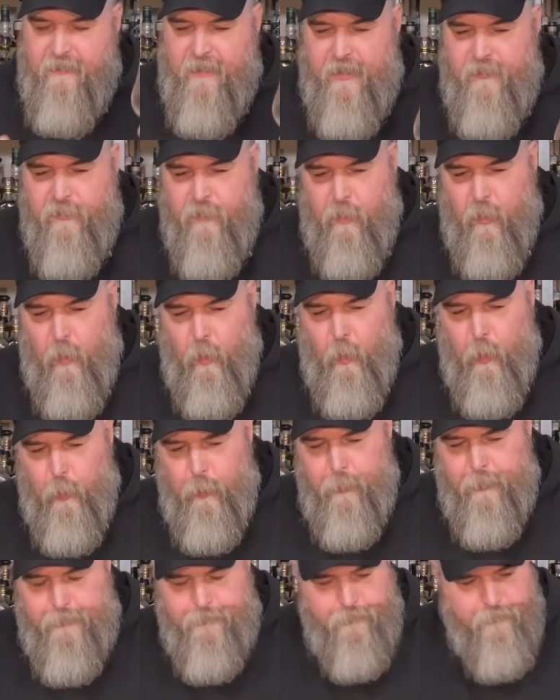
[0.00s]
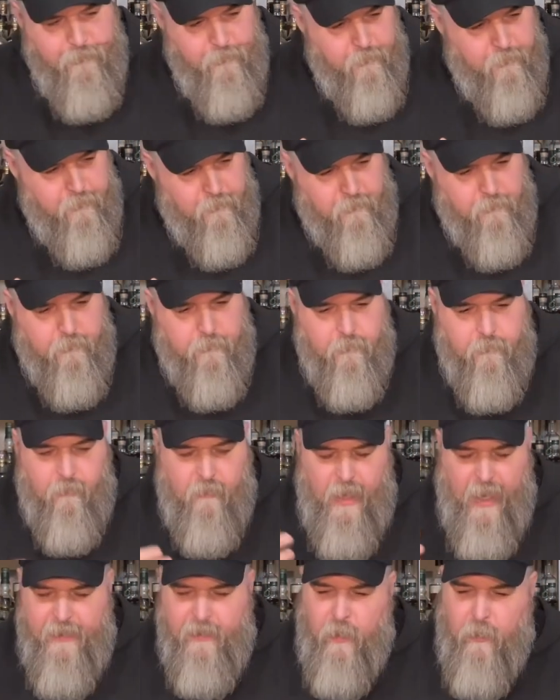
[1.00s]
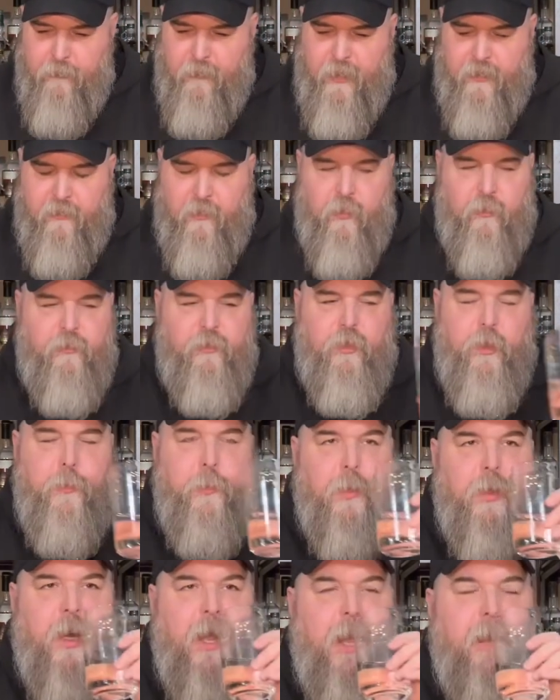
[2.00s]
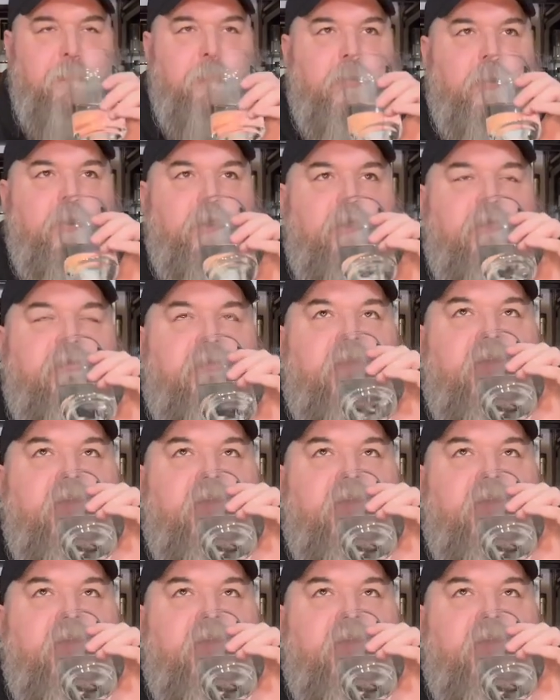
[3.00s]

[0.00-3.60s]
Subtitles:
these are old. I don't think they're super high proof.